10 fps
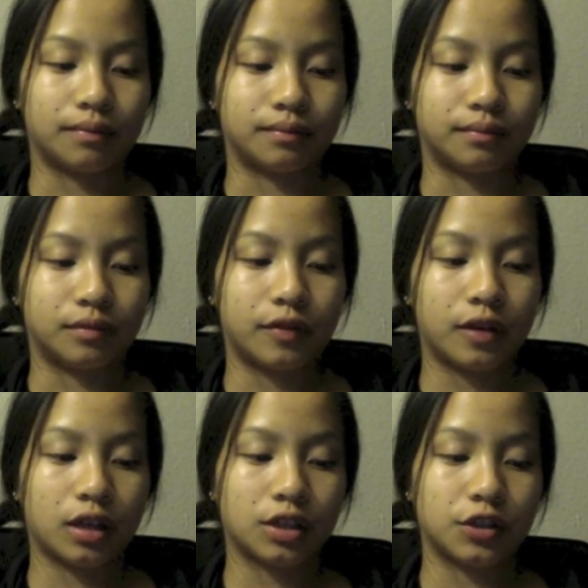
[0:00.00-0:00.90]
Moving
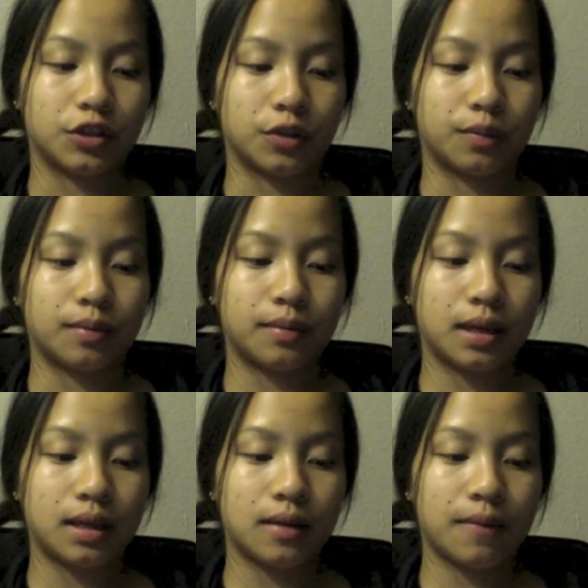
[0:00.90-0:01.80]
on to dopamine.
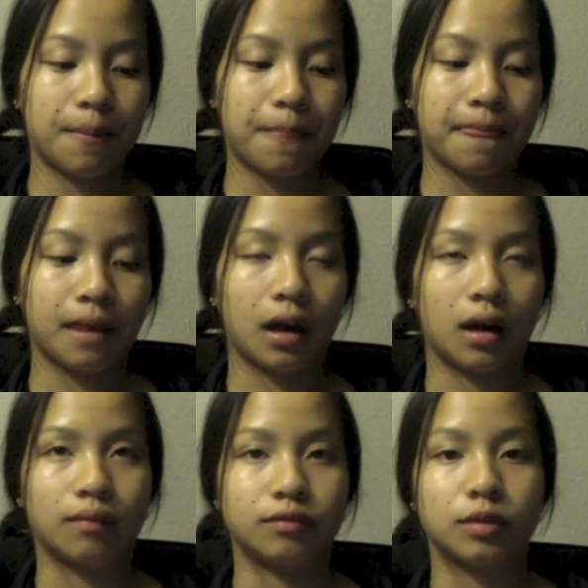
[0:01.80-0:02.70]

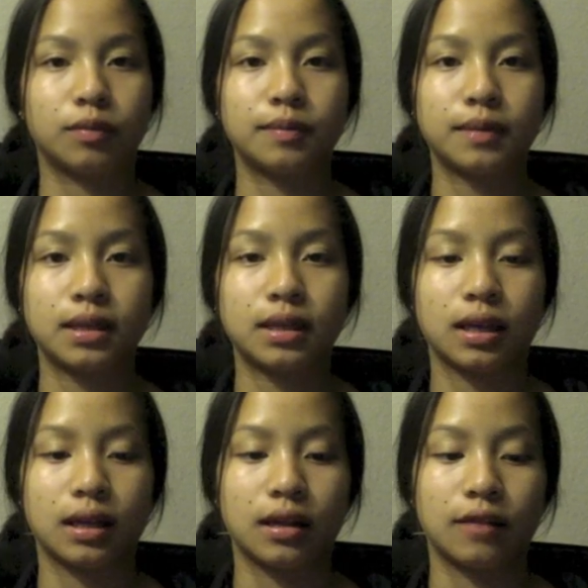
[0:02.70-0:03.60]
Dopamine
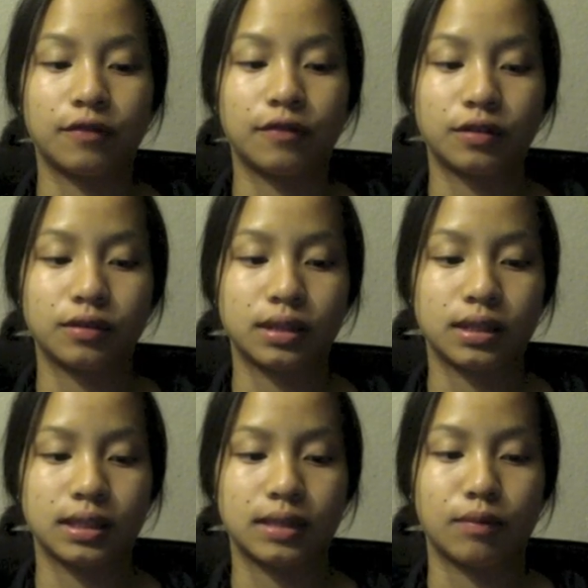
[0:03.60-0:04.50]
influences
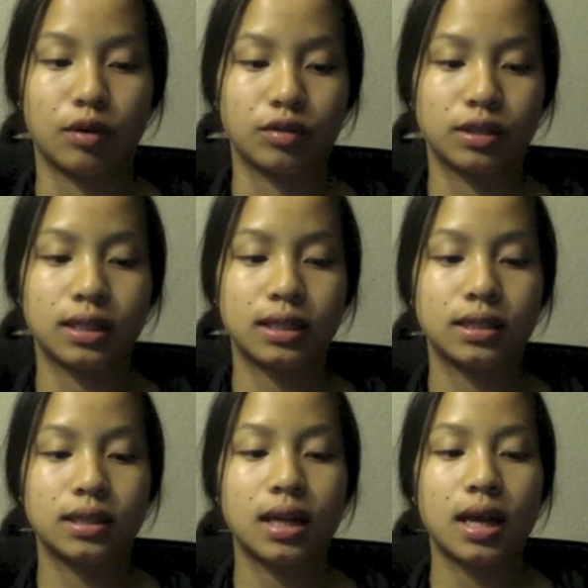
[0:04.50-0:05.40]
emotion,
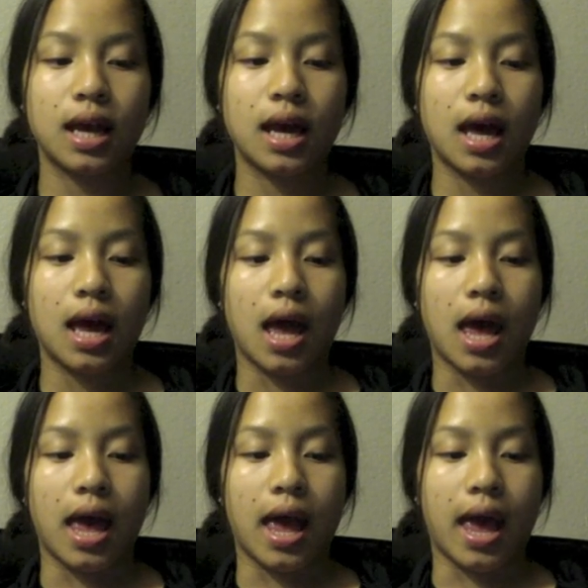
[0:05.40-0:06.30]

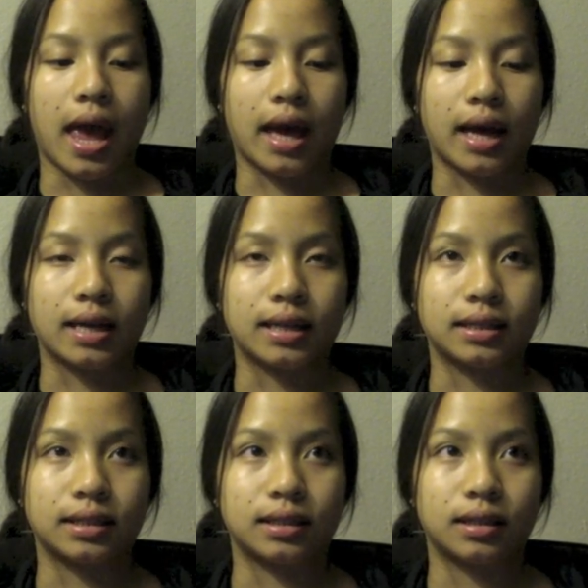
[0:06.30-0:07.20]
and
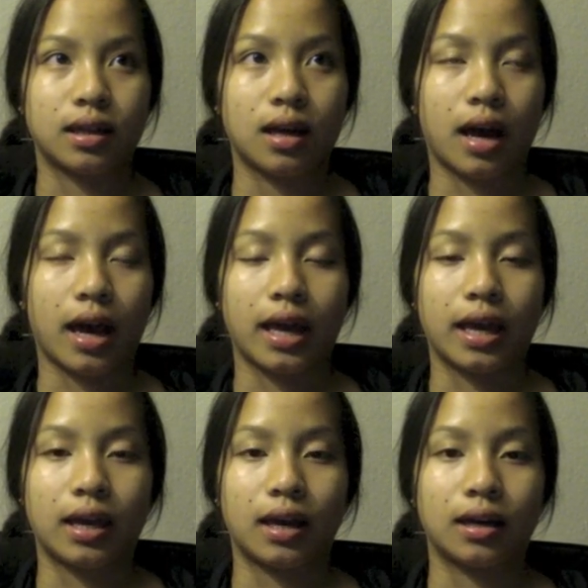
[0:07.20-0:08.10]

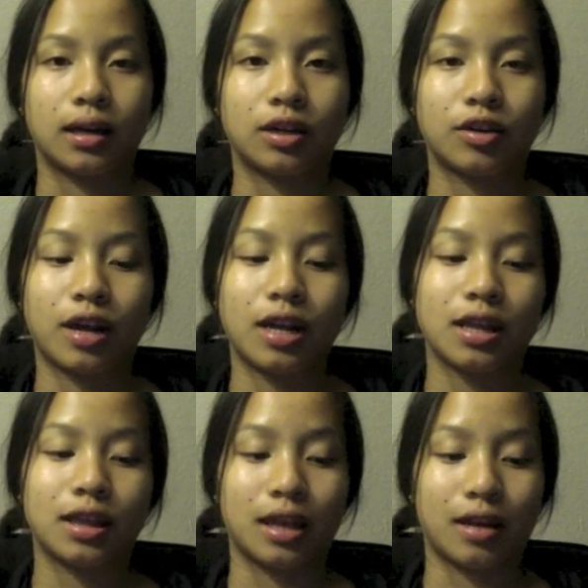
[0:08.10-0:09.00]
I created a
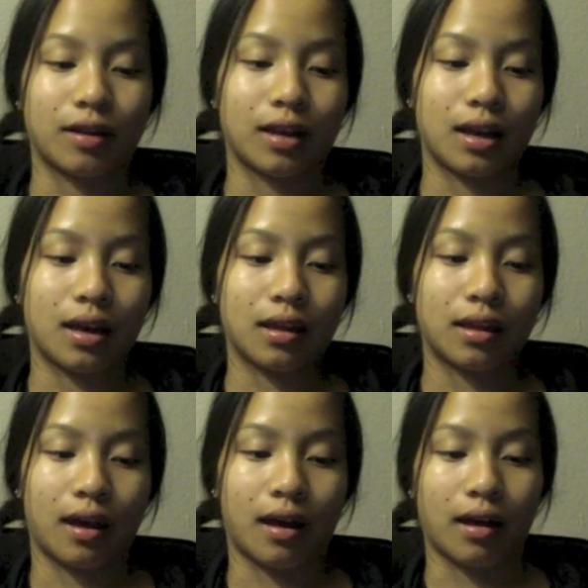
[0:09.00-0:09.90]
theory
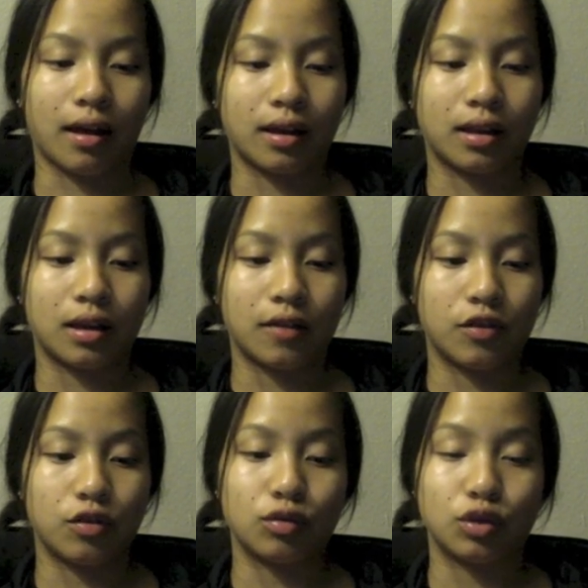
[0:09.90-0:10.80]
that if
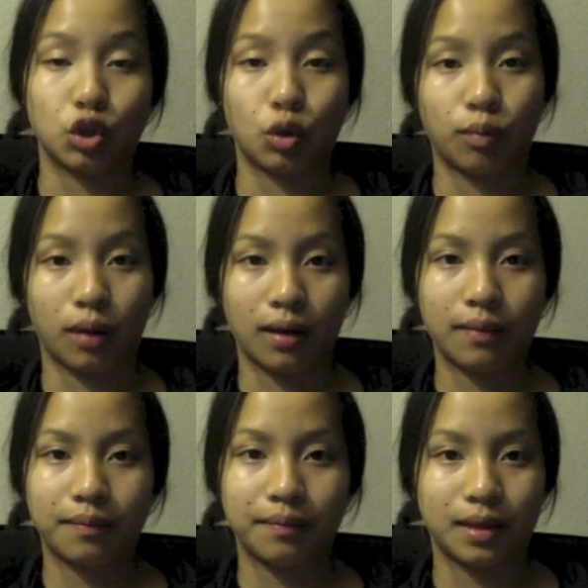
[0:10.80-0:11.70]
you dope up,
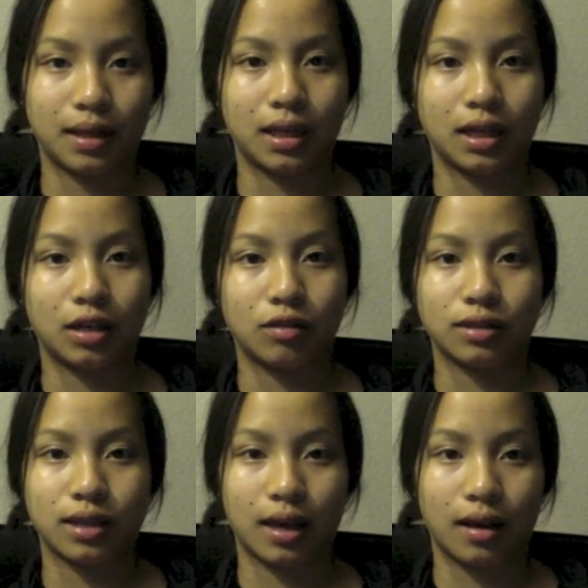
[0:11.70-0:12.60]
meaning you
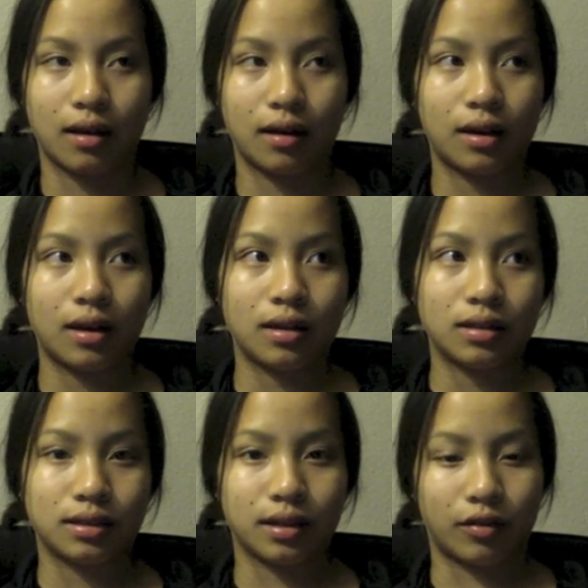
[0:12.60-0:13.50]
take
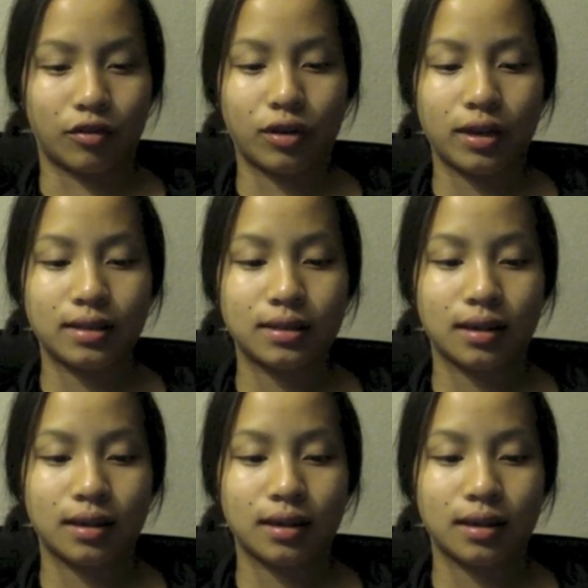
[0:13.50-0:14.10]
steroids,